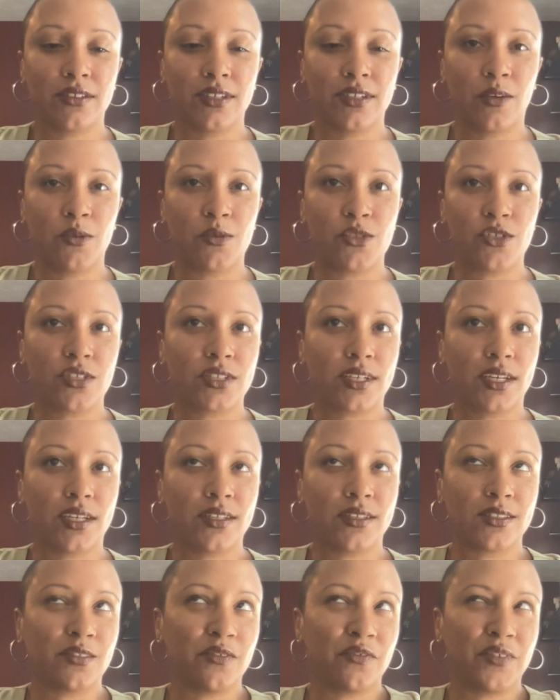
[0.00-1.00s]
would just
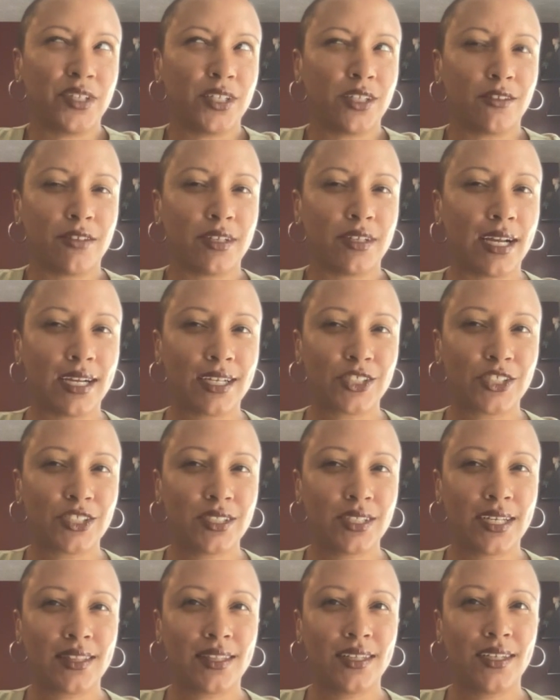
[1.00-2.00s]
get a severe
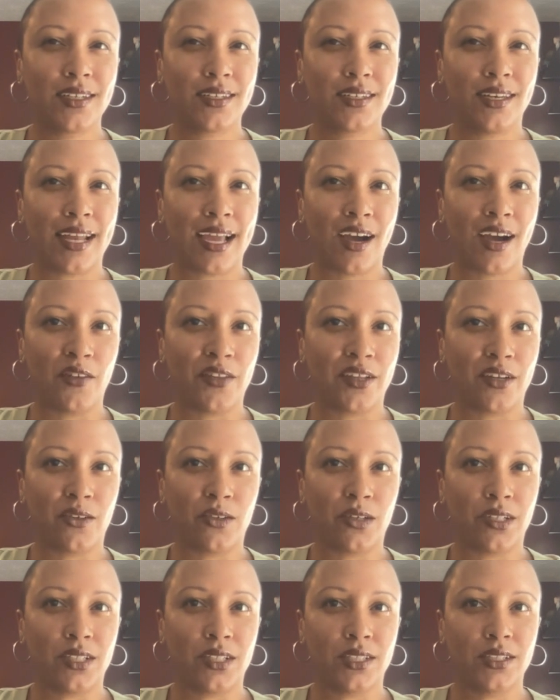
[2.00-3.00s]
reaction. I think now they
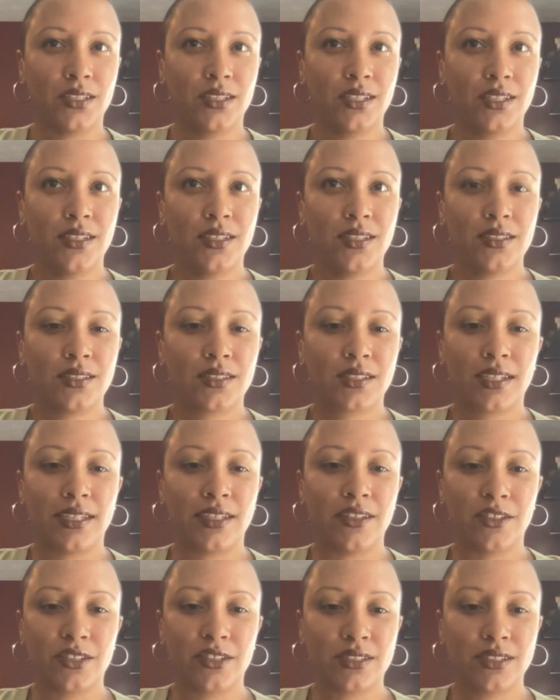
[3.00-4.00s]
call it
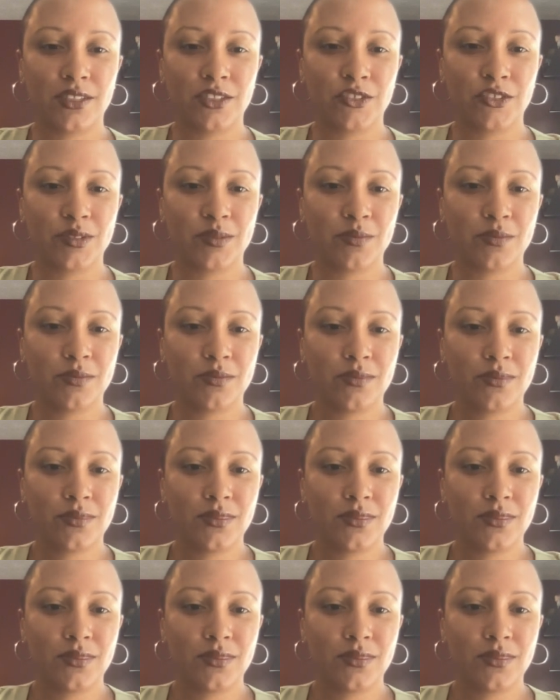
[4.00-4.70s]
Skeeter syndrome